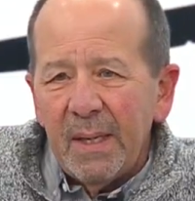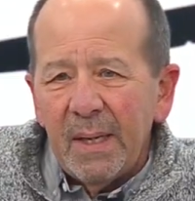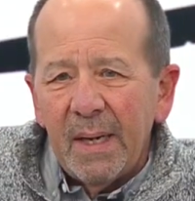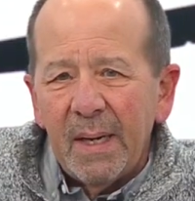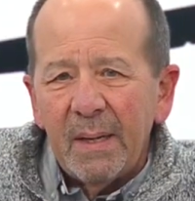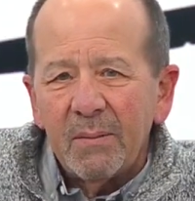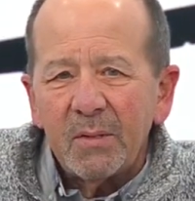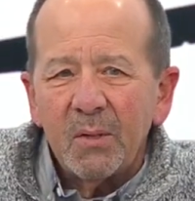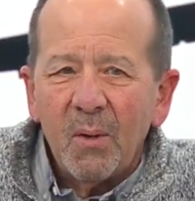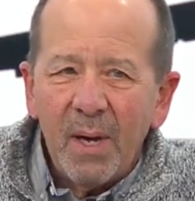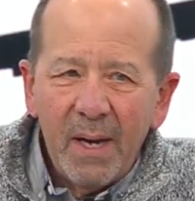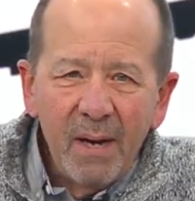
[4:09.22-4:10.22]
Uh,
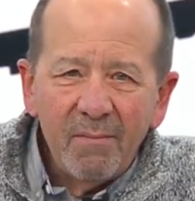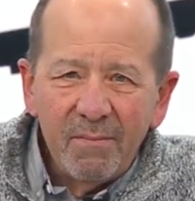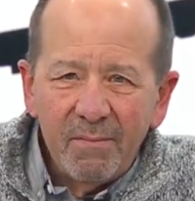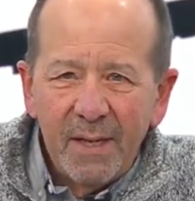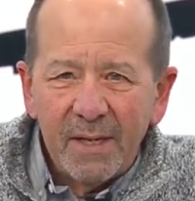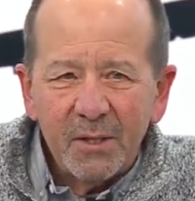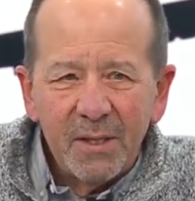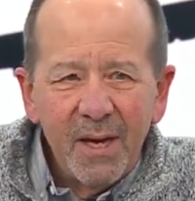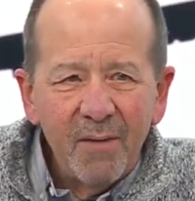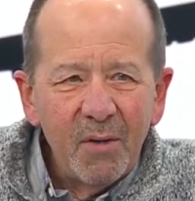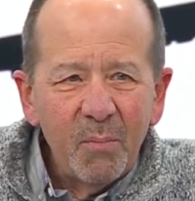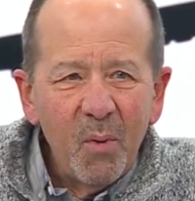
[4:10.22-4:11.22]
so I have actually
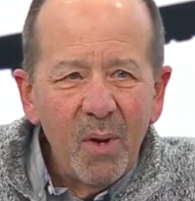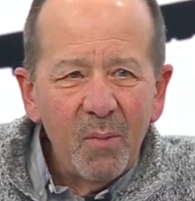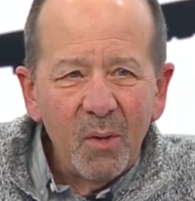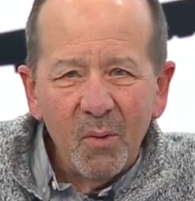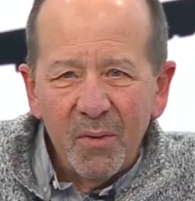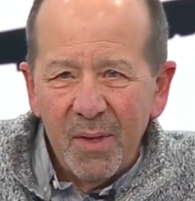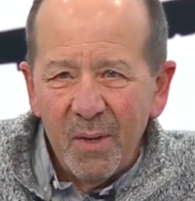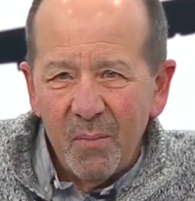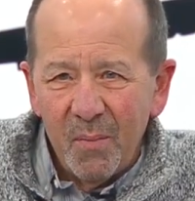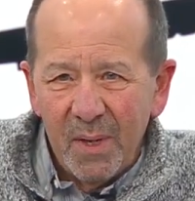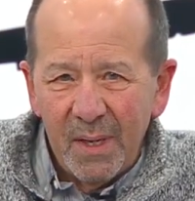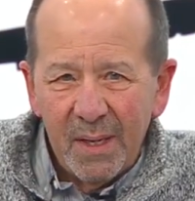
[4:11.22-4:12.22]
have an appointment with
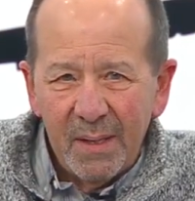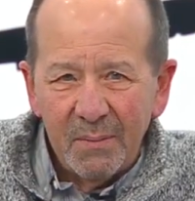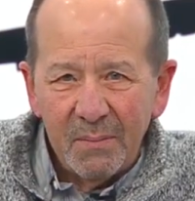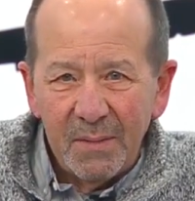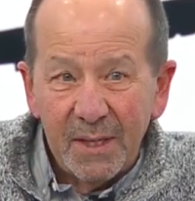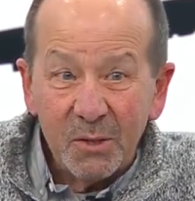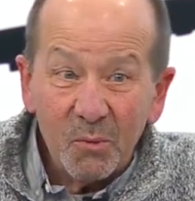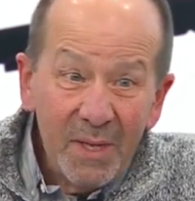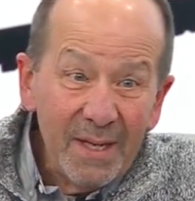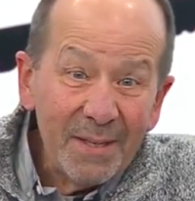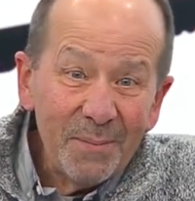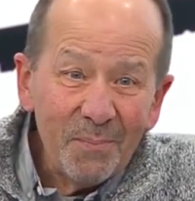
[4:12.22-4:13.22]
him uh, next
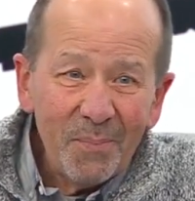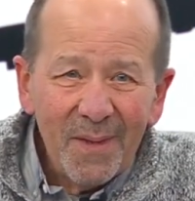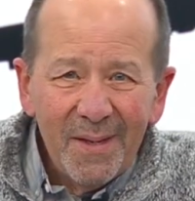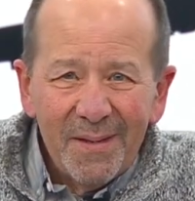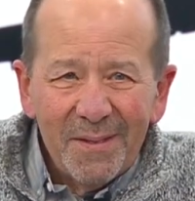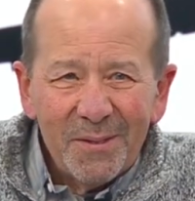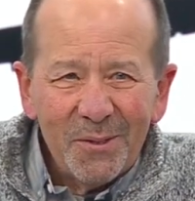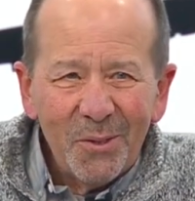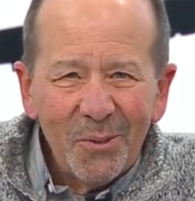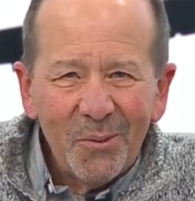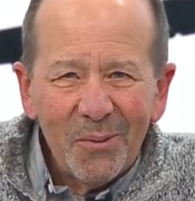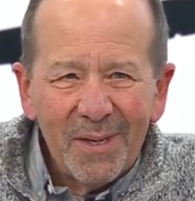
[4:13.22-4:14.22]
week.
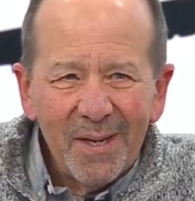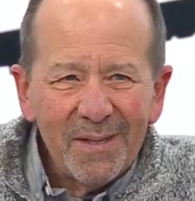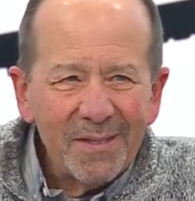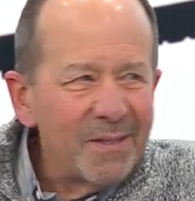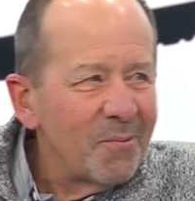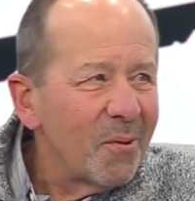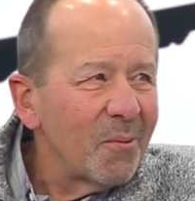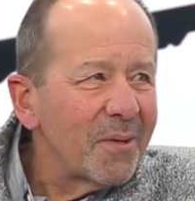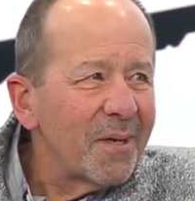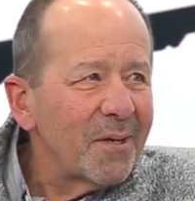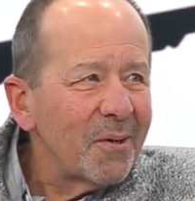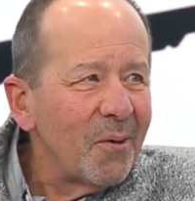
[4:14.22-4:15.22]
So we kind of see where we're
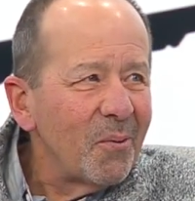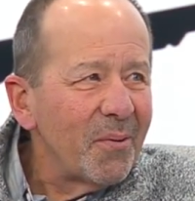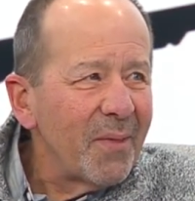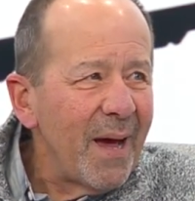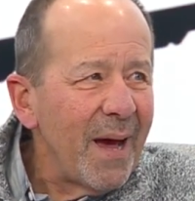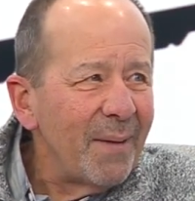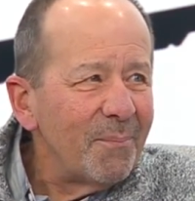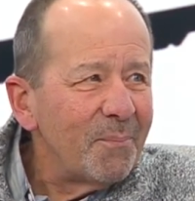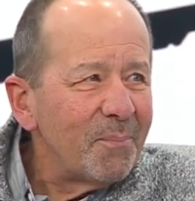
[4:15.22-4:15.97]
going to go with that.